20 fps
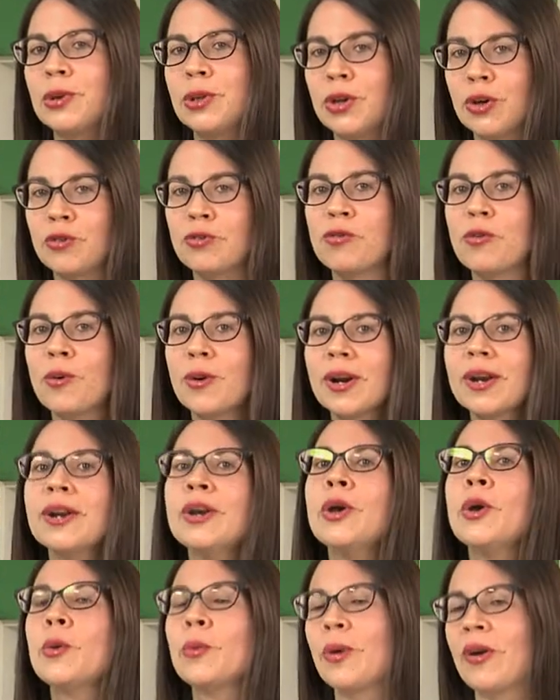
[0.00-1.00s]
look for
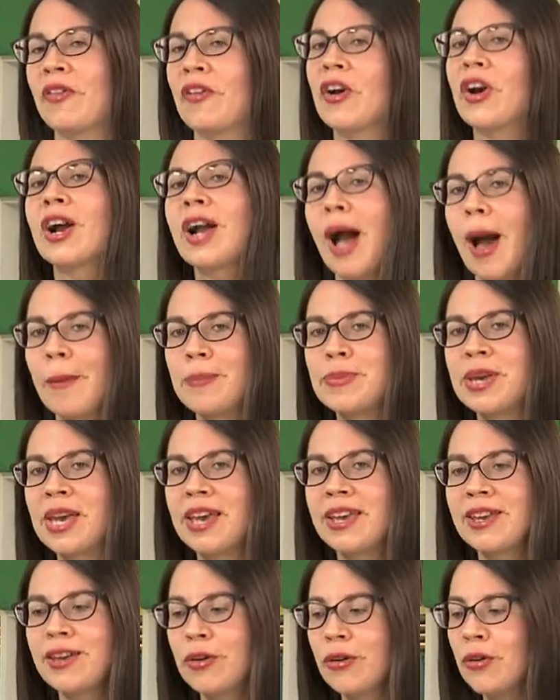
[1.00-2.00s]
when they're
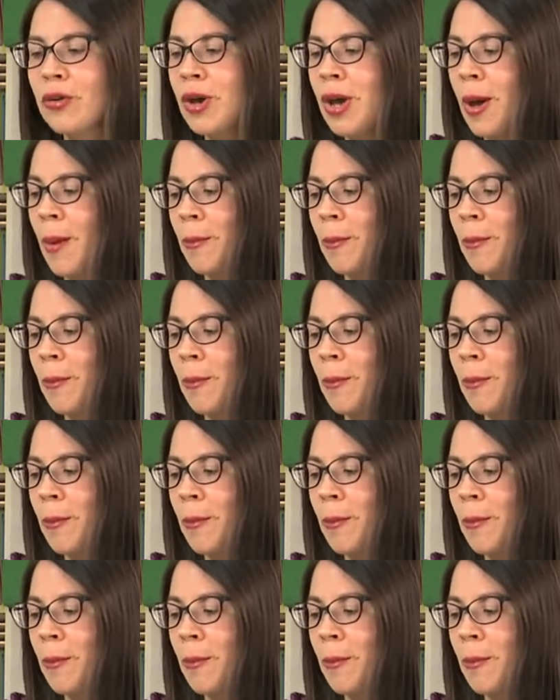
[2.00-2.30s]
copying you,